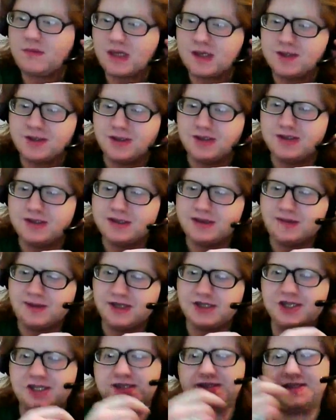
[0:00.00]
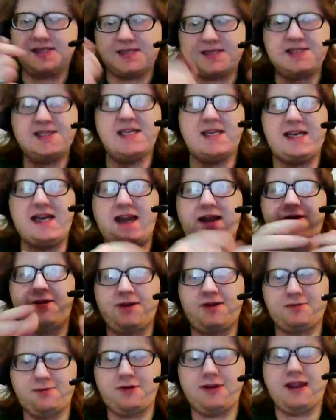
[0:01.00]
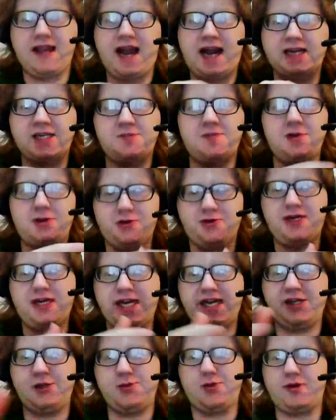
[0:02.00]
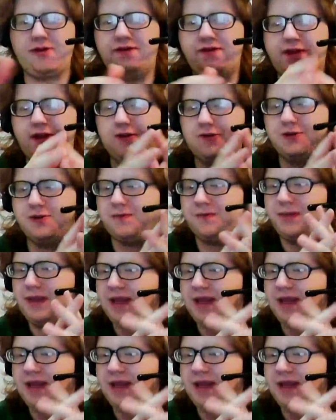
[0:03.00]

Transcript: So this will give me a chance to sit down and relax between each one of those.